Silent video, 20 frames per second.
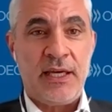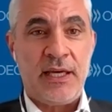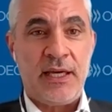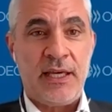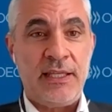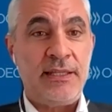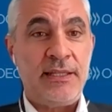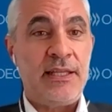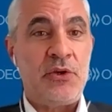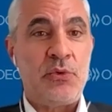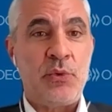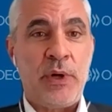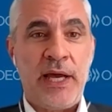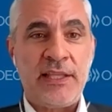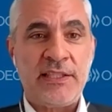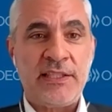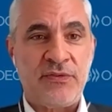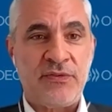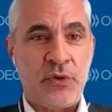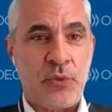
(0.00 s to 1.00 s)
In the
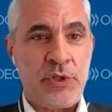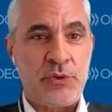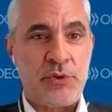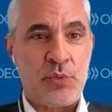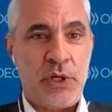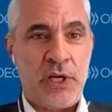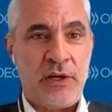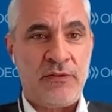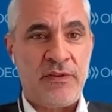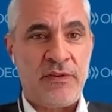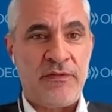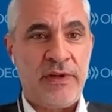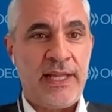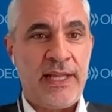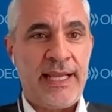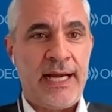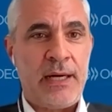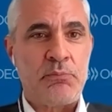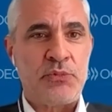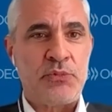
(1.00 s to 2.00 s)
US, for which we have a
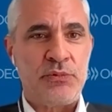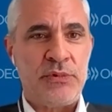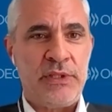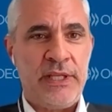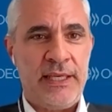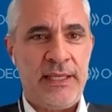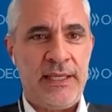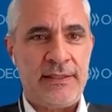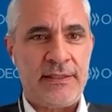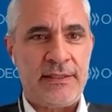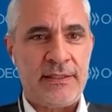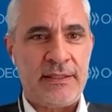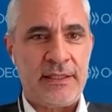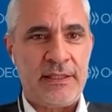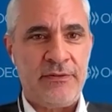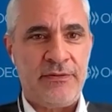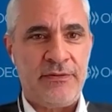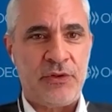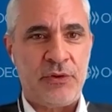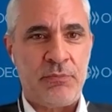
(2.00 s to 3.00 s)
very up-to-date
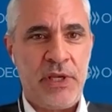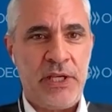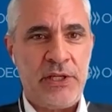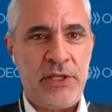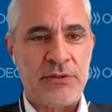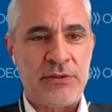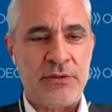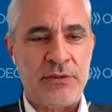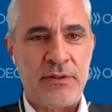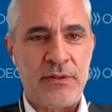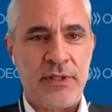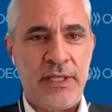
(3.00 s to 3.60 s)
information,